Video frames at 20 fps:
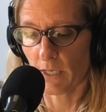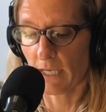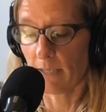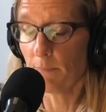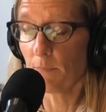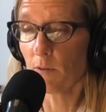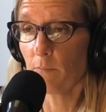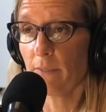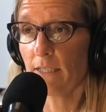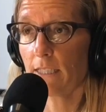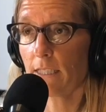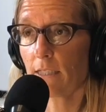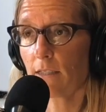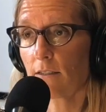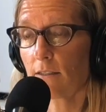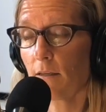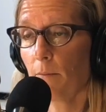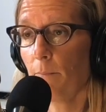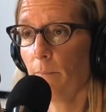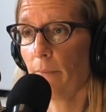
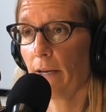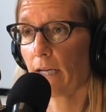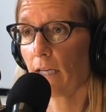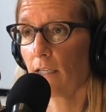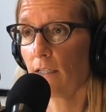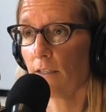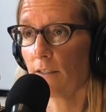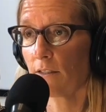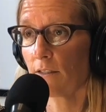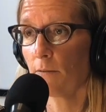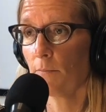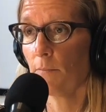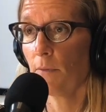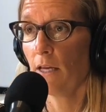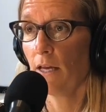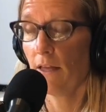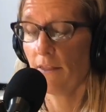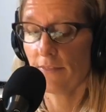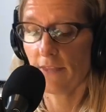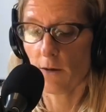implementing some mechanism
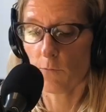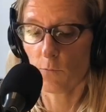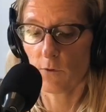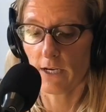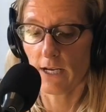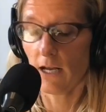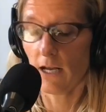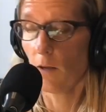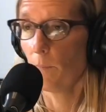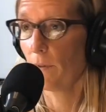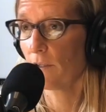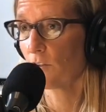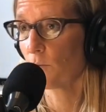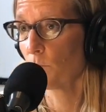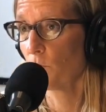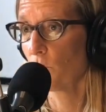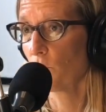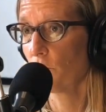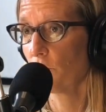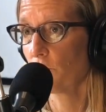that would help
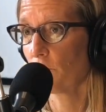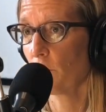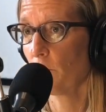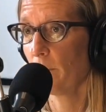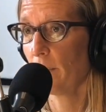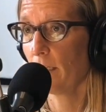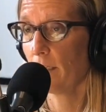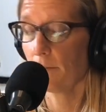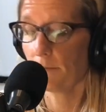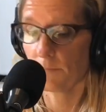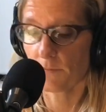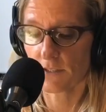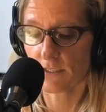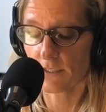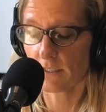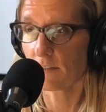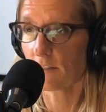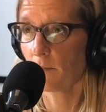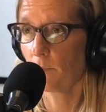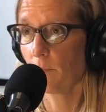us move from a
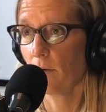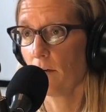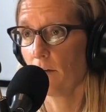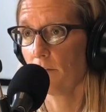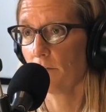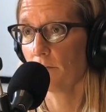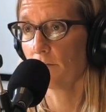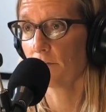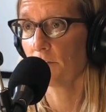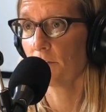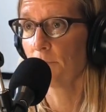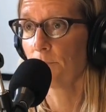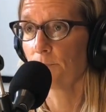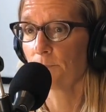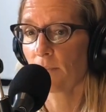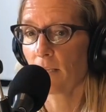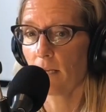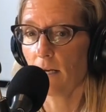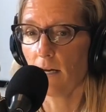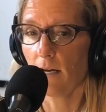system of
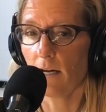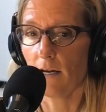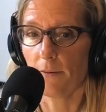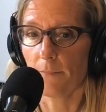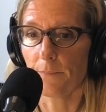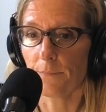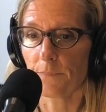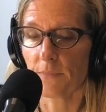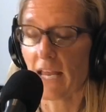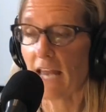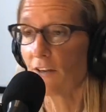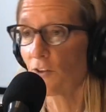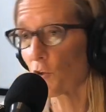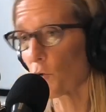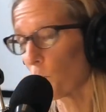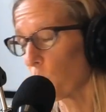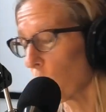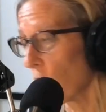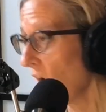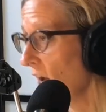
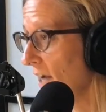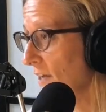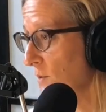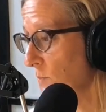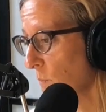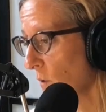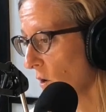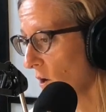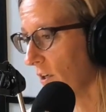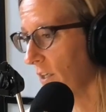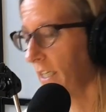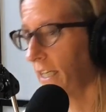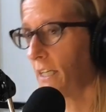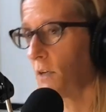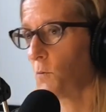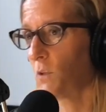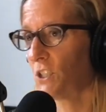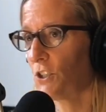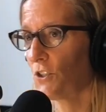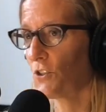enterprise
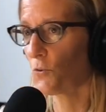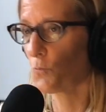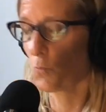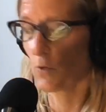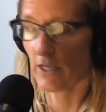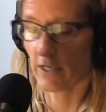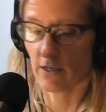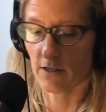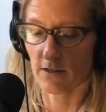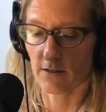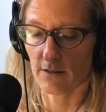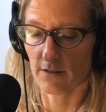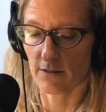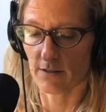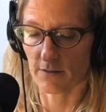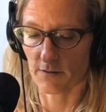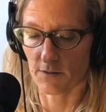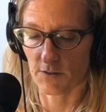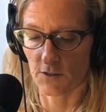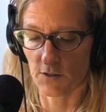bargaining, which is where,
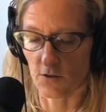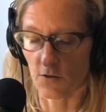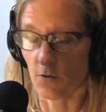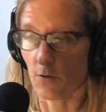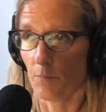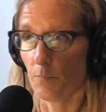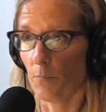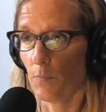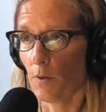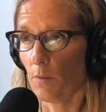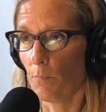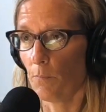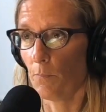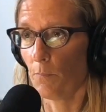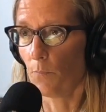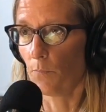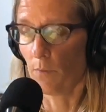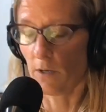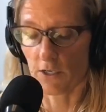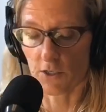you know,
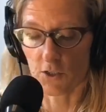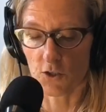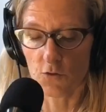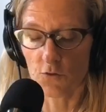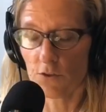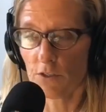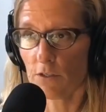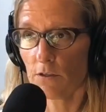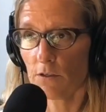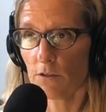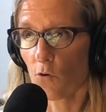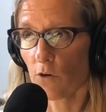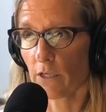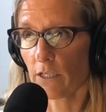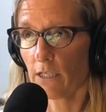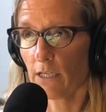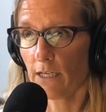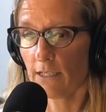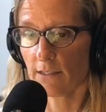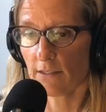a union
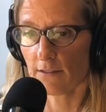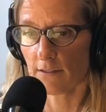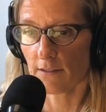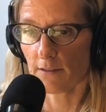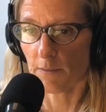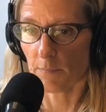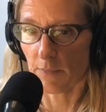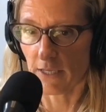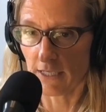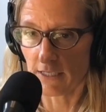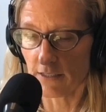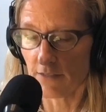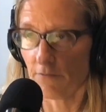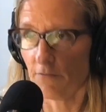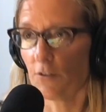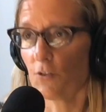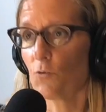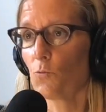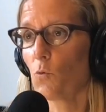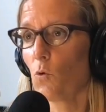organizes
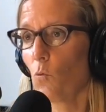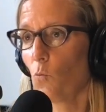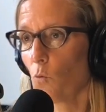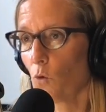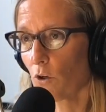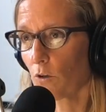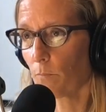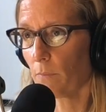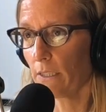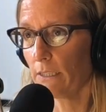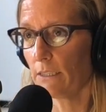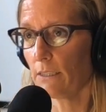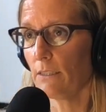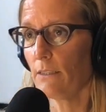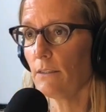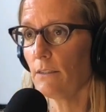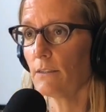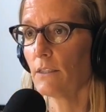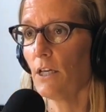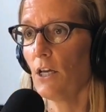individual
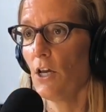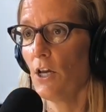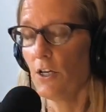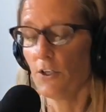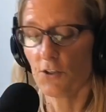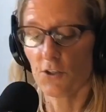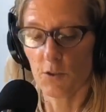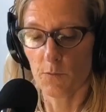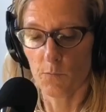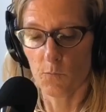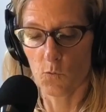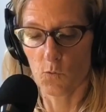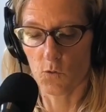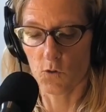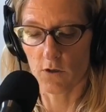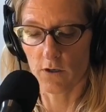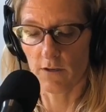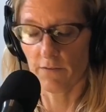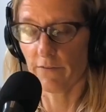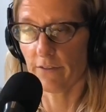workplaces, to
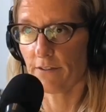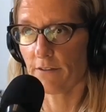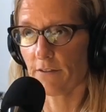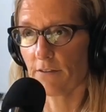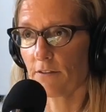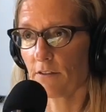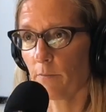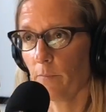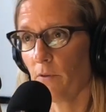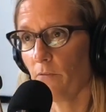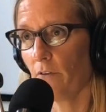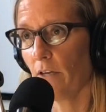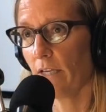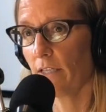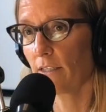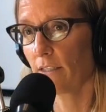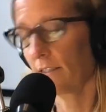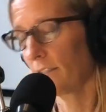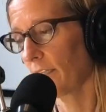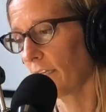more of a system of
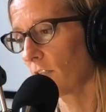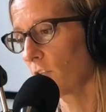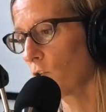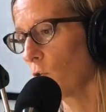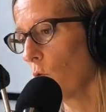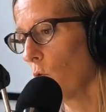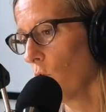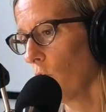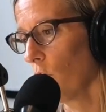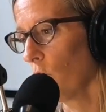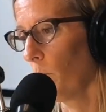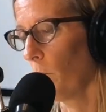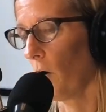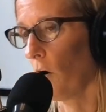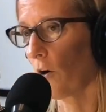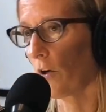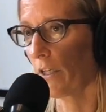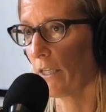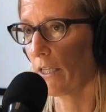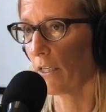sectoral
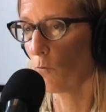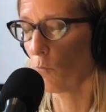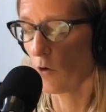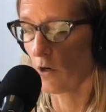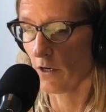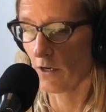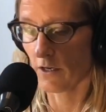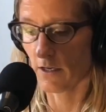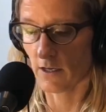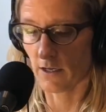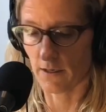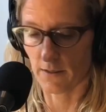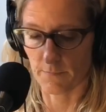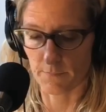bargaining, where